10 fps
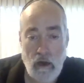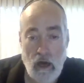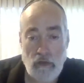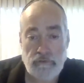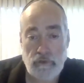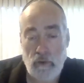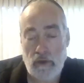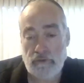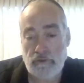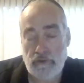also
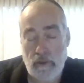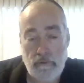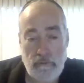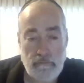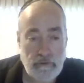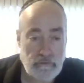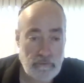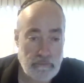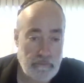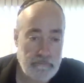as a separate
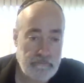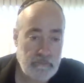principle.